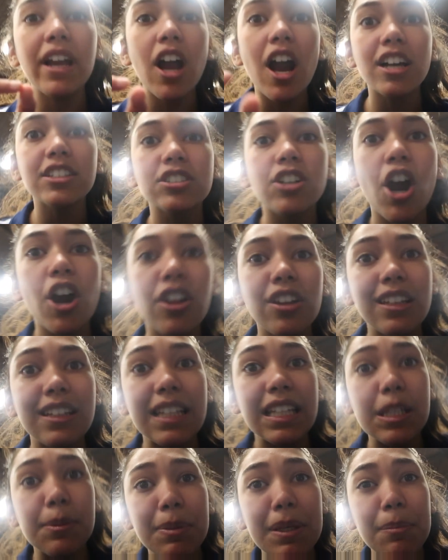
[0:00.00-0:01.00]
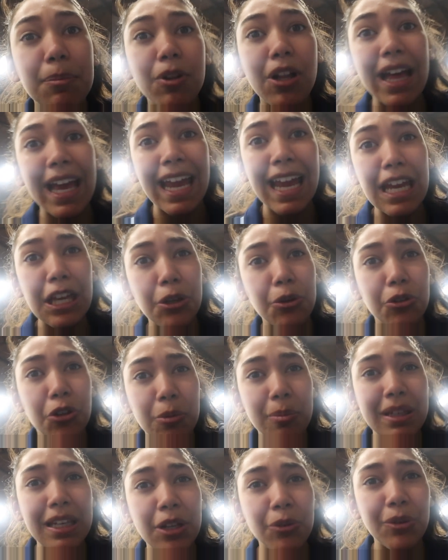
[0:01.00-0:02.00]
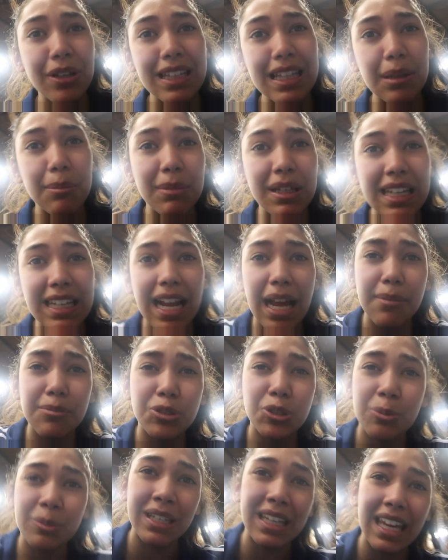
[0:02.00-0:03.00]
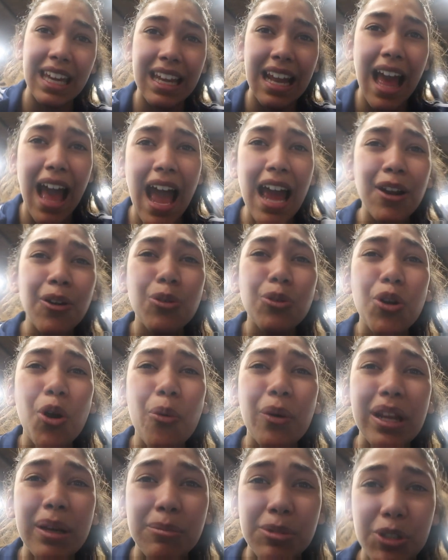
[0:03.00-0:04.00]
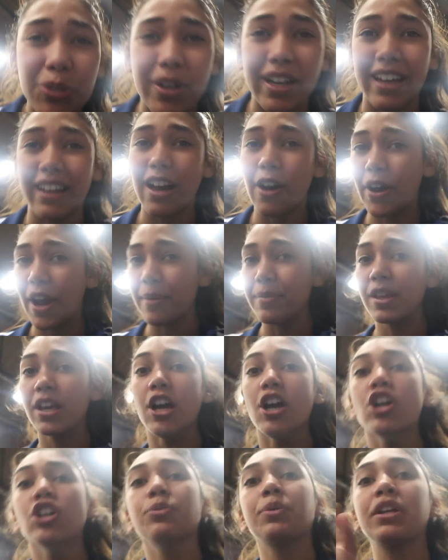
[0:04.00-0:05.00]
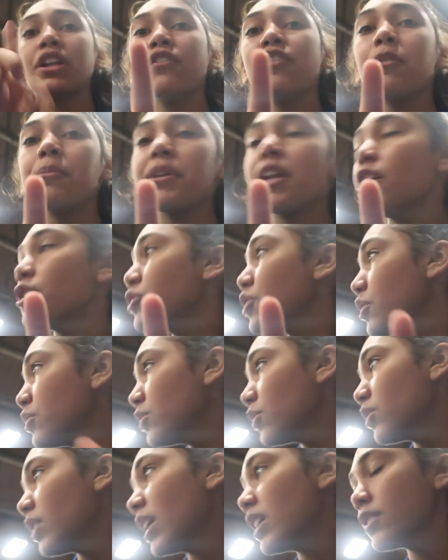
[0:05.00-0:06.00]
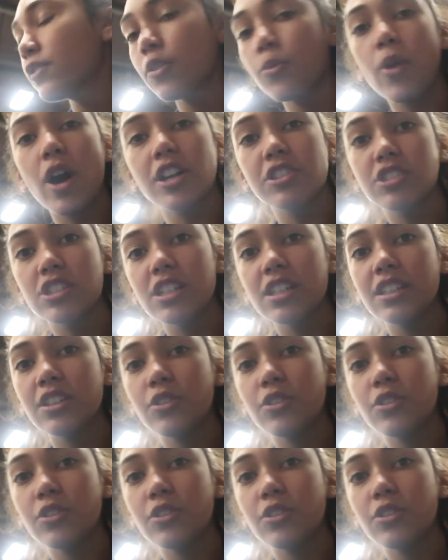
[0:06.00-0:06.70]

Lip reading: God, Carly, these people hate you. They're being really mean and zooming in. I don't know what I'm doing. Okay, we're gonna film an outro, so thanks for watching.